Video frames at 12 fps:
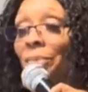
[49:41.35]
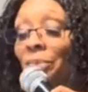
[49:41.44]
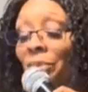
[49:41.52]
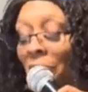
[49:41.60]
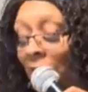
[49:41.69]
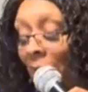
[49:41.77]

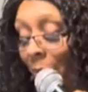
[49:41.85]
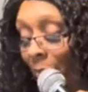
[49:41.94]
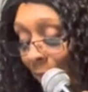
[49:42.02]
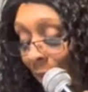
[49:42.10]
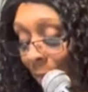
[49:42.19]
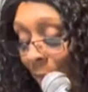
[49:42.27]
to
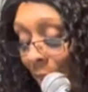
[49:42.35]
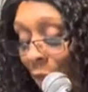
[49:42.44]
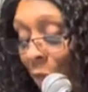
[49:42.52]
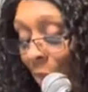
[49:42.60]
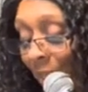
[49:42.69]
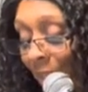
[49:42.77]
keep them
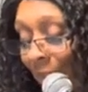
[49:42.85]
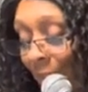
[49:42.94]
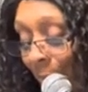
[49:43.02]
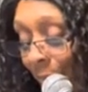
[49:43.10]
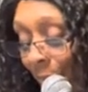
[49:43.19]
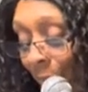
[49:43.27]

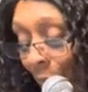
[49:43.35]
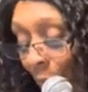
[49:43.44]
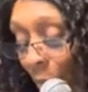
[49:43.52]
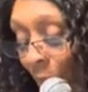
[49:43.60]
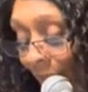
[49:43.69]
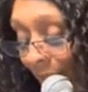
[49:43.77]
interested
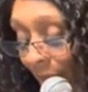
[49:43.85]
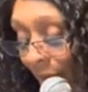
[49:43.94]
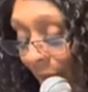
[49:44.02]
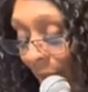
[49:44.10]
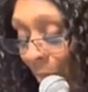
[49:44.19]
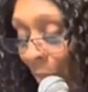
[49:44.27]
or
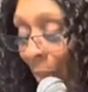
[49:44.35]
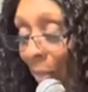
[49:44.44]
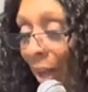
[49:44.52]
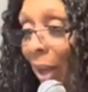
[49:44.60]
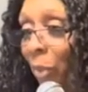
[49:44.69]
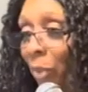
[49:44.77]
whatever. My
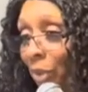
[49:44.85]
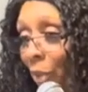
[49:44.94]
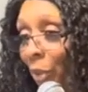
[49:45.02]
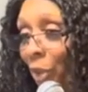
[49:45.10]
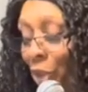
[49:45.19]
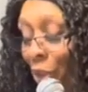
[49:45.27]
mind was
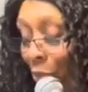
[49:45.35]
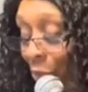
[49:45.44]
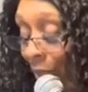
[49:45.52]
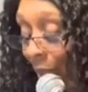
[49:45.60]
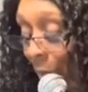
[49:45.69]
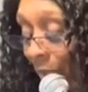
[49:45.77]
on the
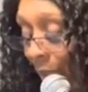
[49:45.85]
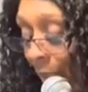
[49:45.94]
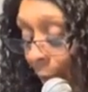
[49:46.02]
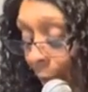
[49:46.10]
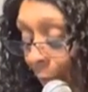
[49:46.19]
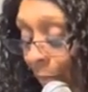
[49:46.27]
children that was
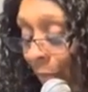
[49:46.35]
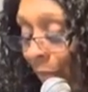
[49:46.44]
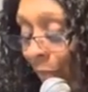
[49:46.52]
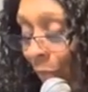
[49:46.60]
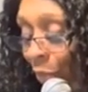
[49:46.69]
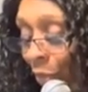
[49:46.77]
here.
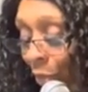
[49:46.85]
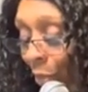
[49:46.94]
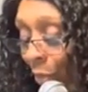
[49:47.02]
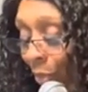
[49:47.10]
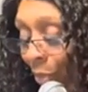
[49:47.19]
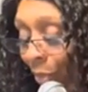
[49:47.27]
You
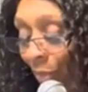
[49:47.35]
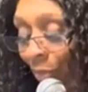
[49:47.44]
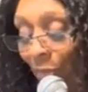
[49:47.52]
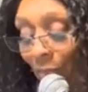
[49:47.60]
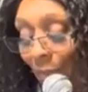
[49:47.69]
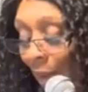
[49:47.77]
know,
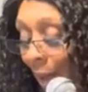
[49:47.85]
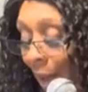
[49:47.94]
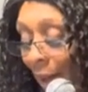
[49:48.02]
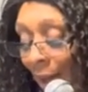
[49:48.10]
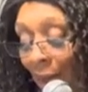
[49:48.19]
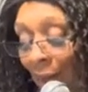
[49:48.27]

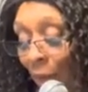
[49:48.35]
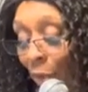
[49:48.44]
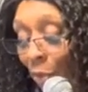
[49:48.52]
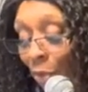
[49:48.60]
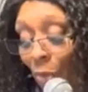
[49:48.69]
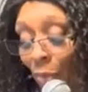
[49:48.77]
I
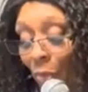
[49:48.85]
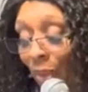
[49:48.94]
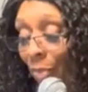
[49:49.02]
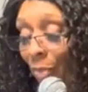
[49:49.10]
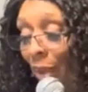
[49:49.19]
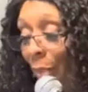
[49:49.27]
don't know.
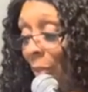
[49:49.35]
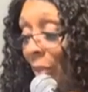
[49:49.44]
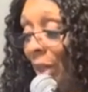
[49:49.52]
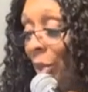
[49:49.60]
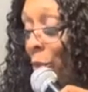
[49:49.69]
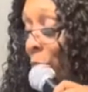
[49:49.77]
We maybe
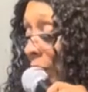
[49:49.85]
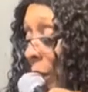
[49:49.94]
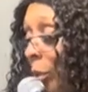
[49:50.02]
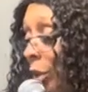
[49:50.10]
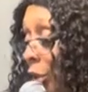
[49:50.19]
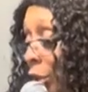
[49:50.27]
need to do something with the